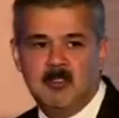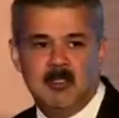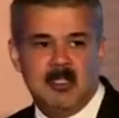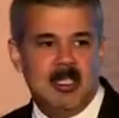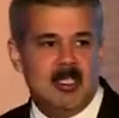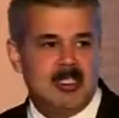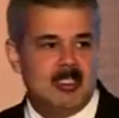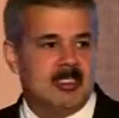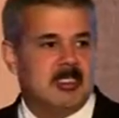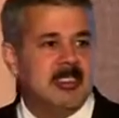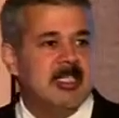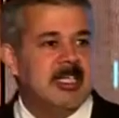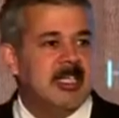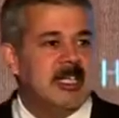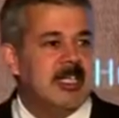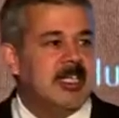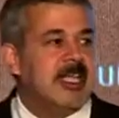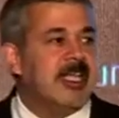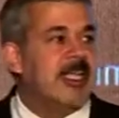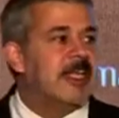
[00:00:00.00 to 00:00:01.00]
it's
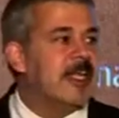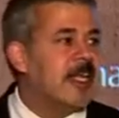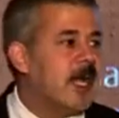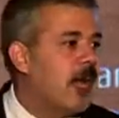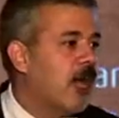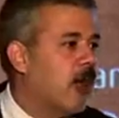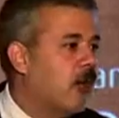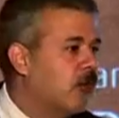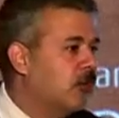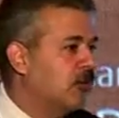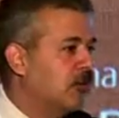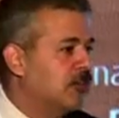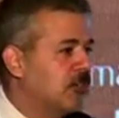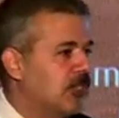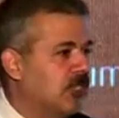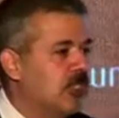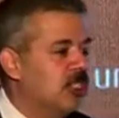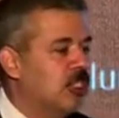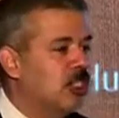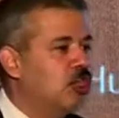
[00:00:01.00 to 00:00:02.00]
needed in-house
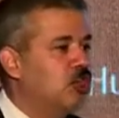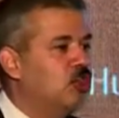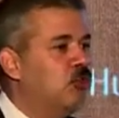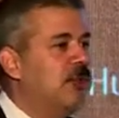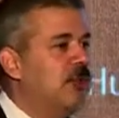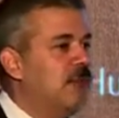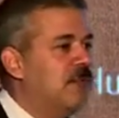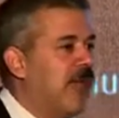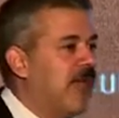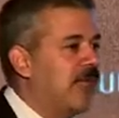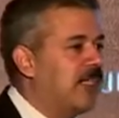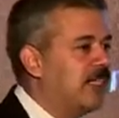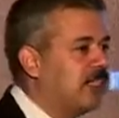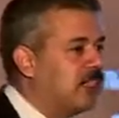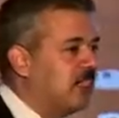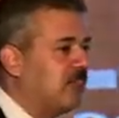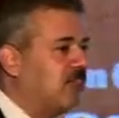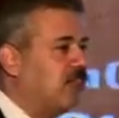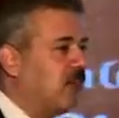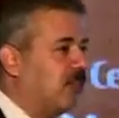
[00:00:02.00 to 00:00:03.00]
to be
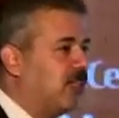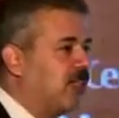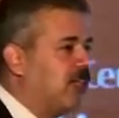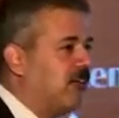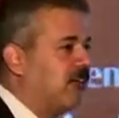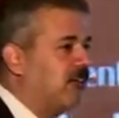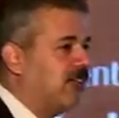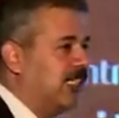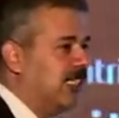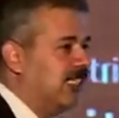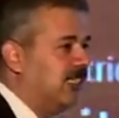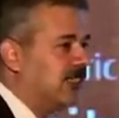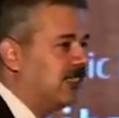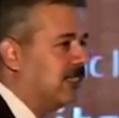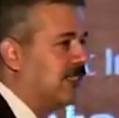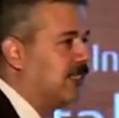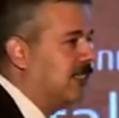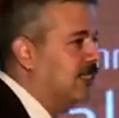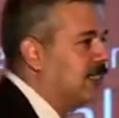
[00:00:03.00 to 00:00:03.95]
managed for the governance